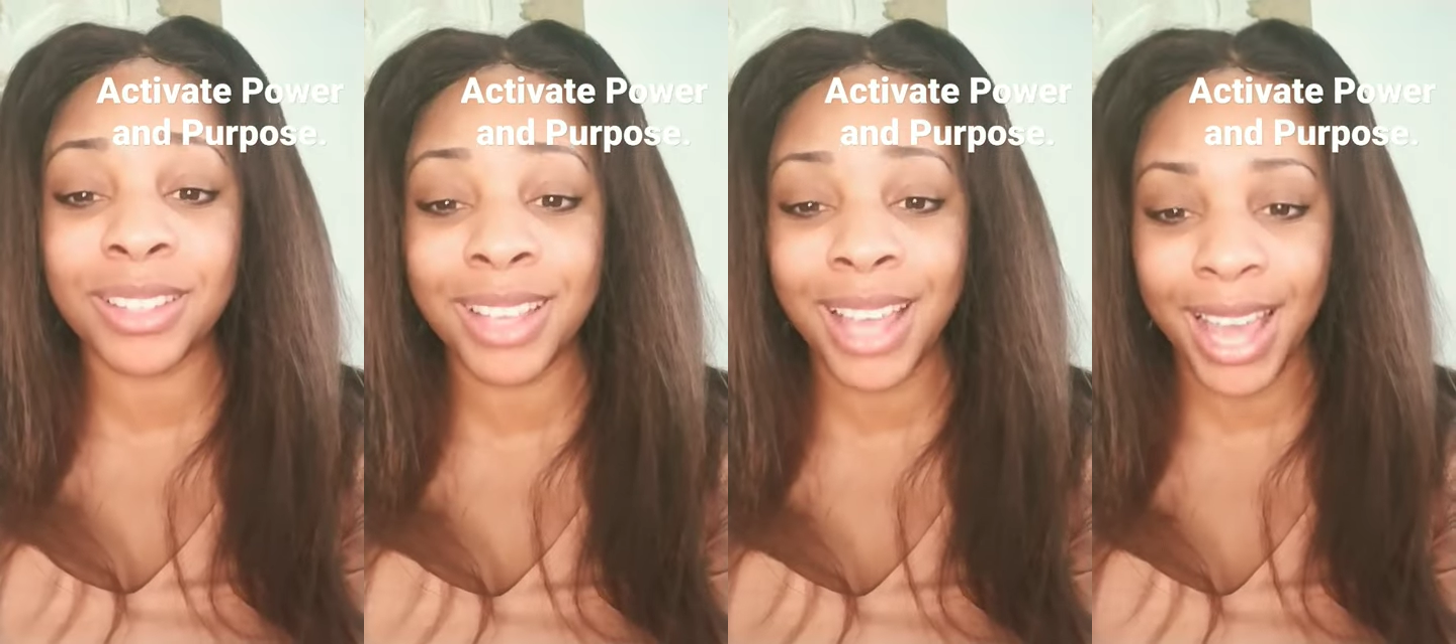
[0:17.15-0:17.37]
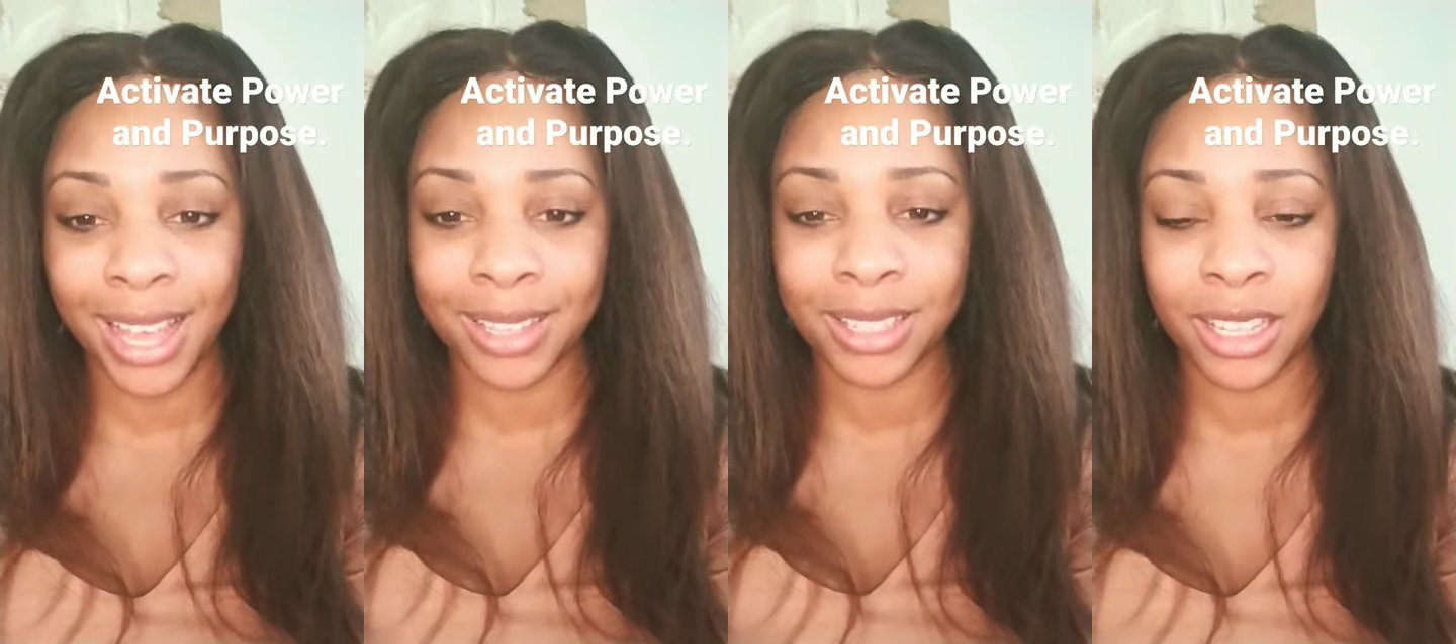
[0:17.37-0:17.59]

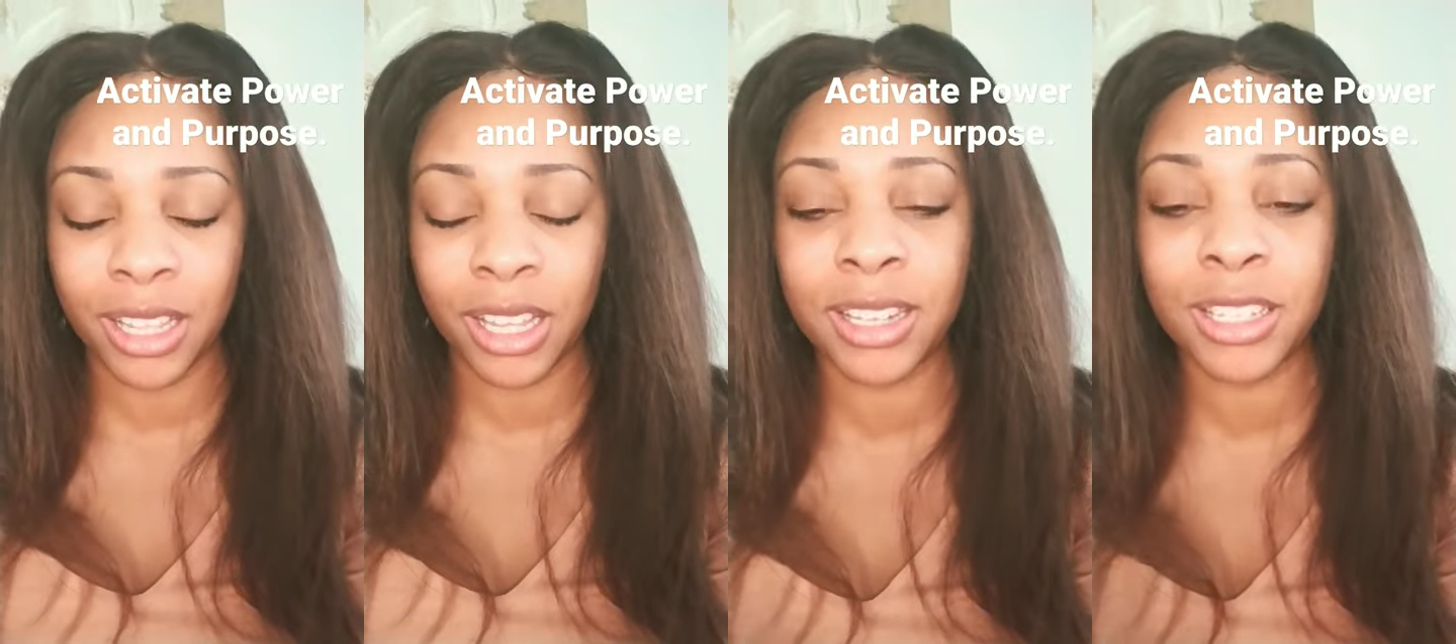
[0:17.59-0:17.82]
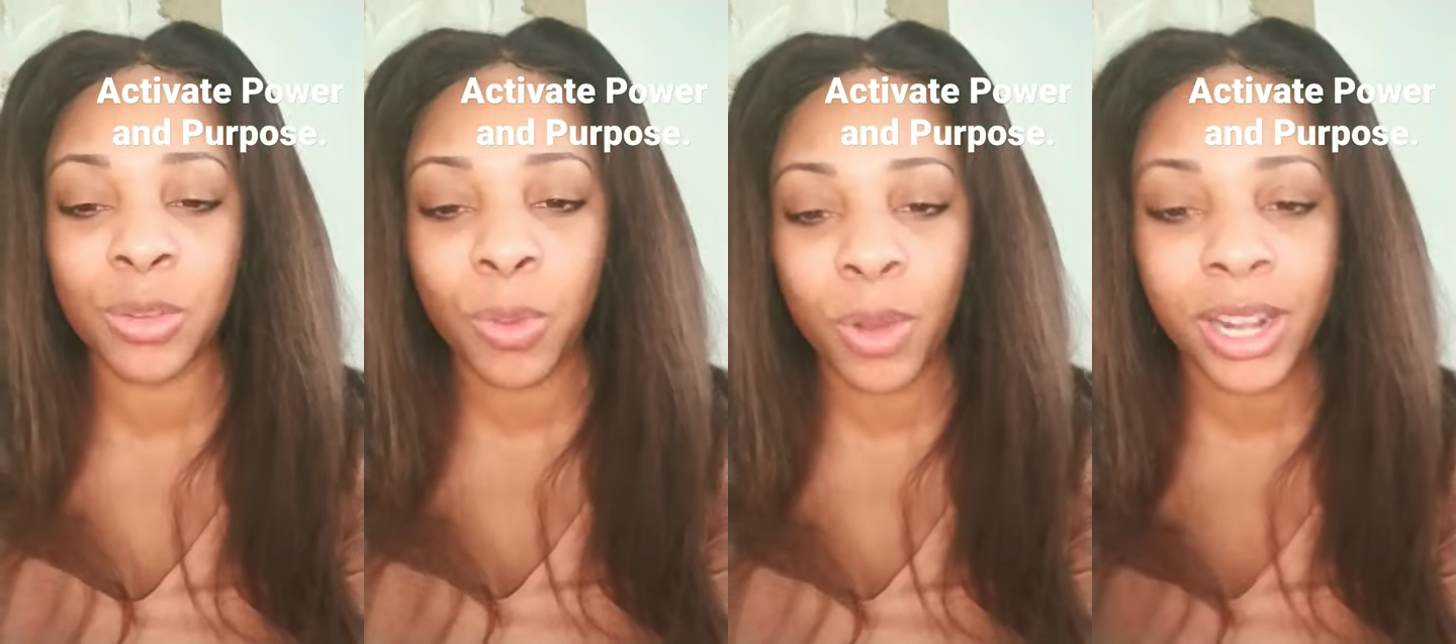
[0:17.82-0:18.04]
Yes,
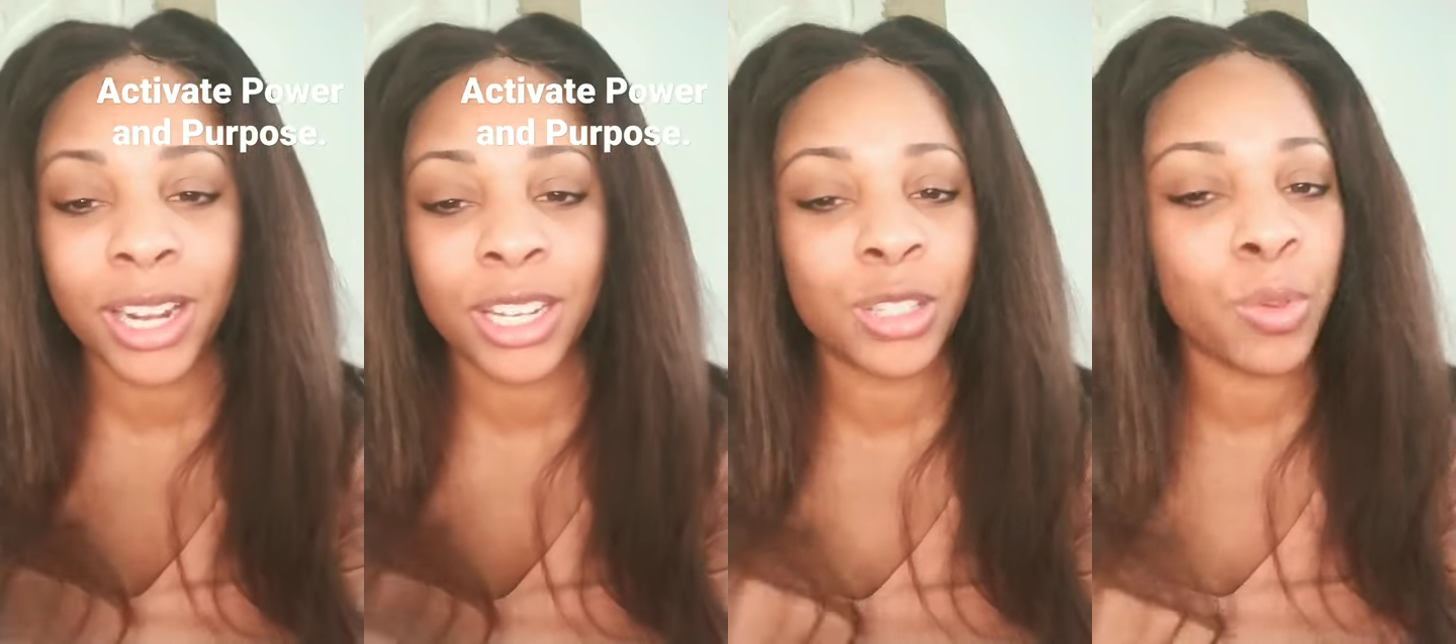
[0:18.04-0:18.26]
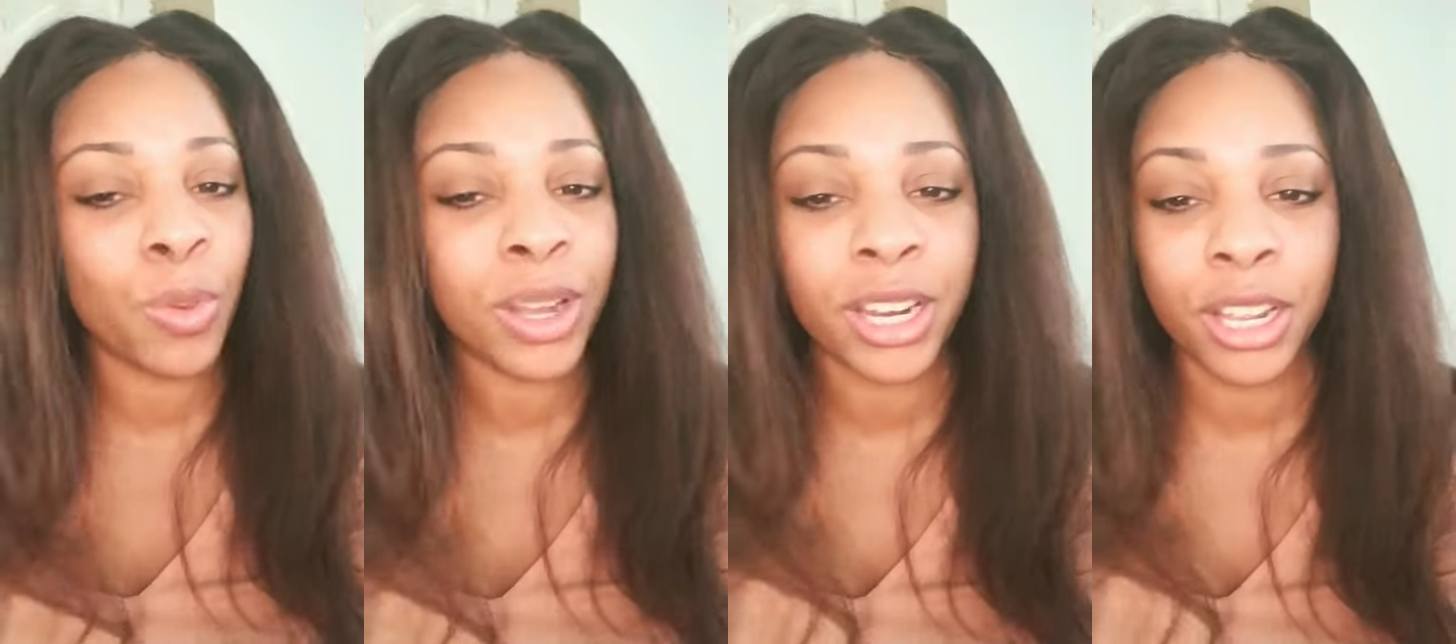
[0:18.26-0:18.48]
in
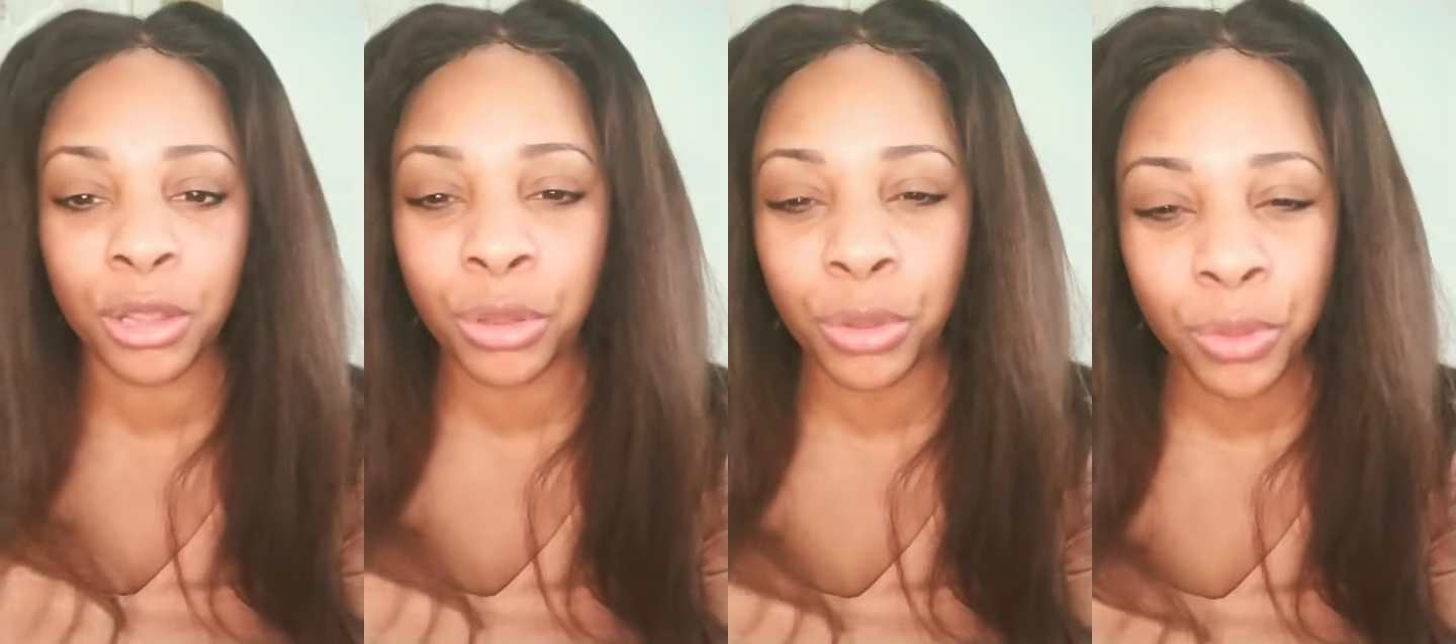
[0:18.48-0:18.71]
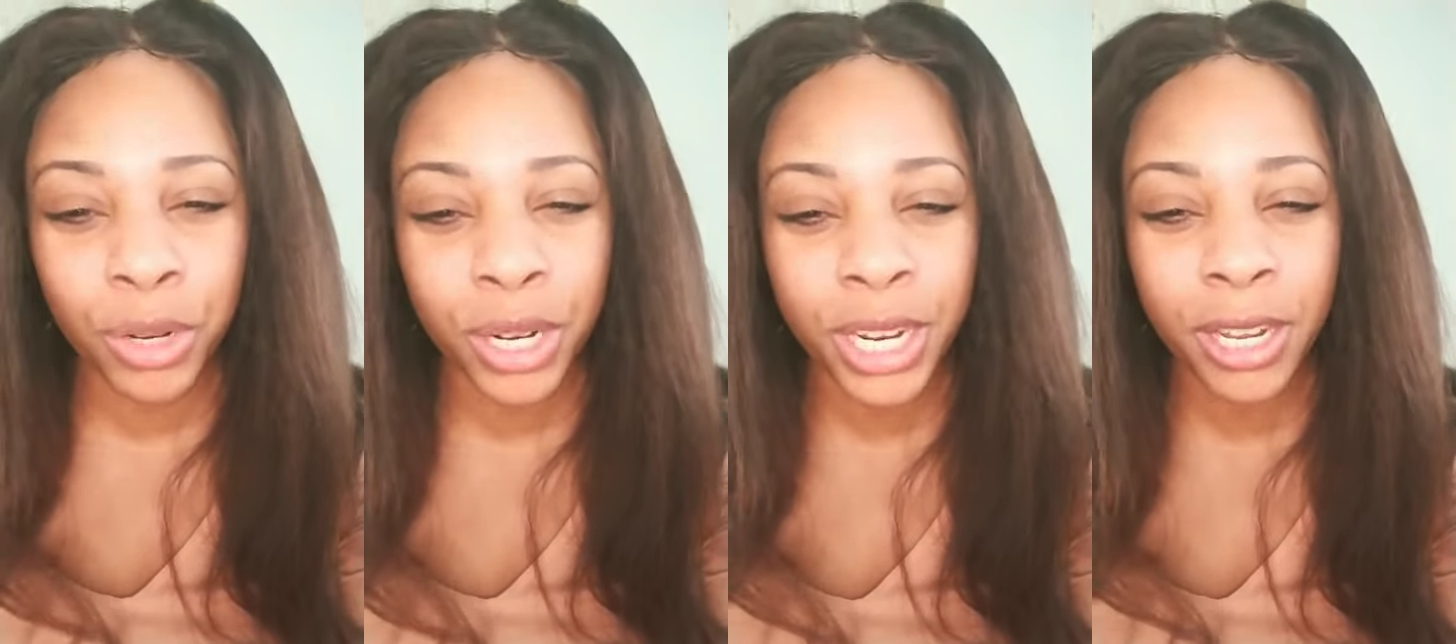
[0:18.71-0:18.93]

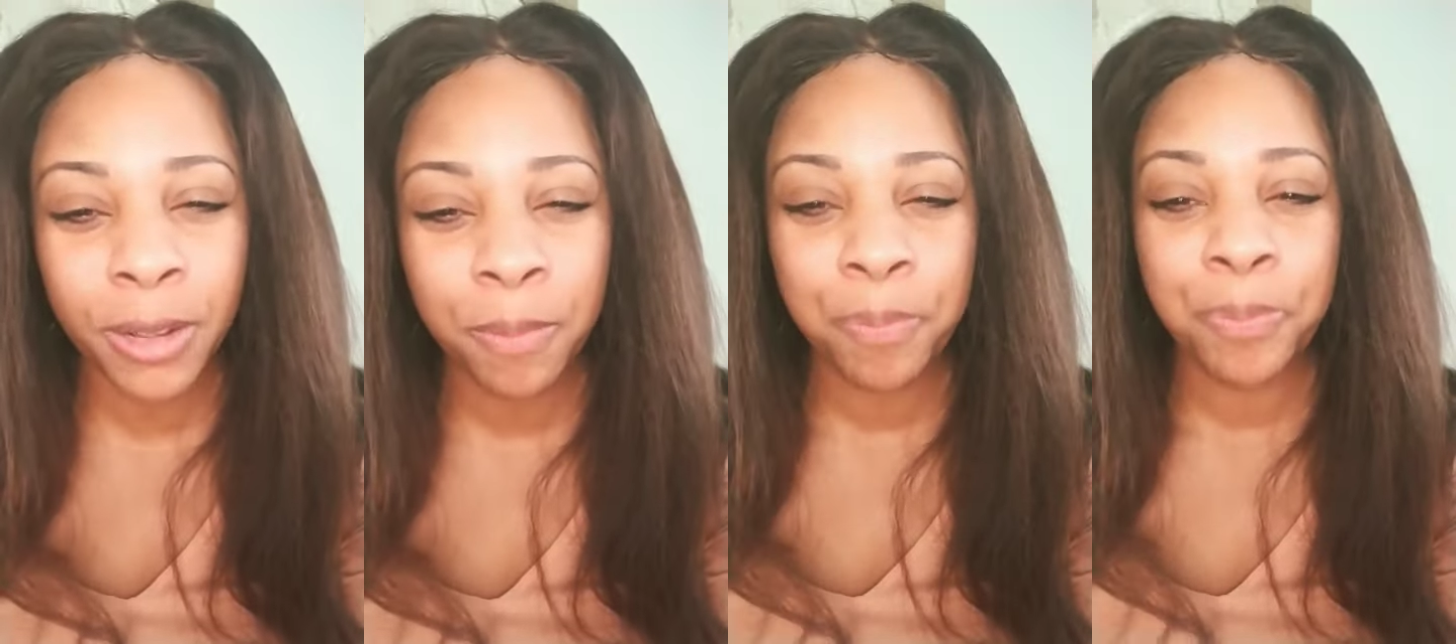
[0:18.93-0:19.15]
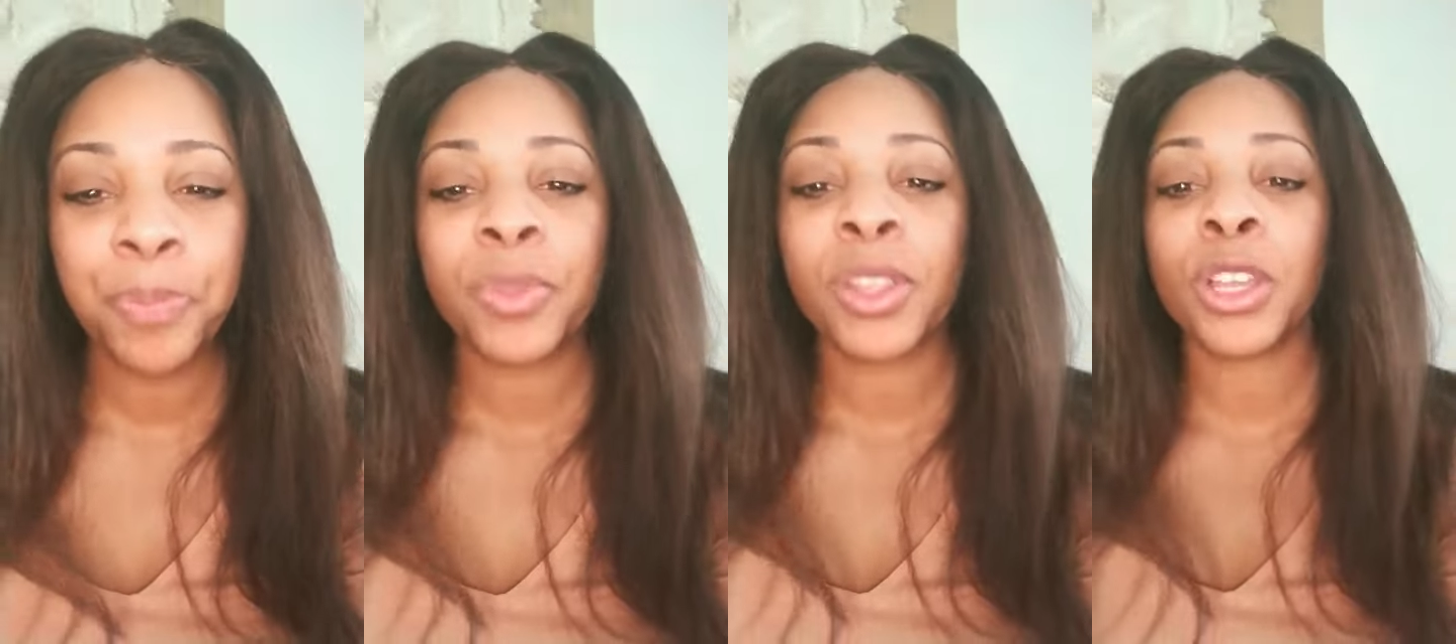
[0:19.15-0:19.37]
2023,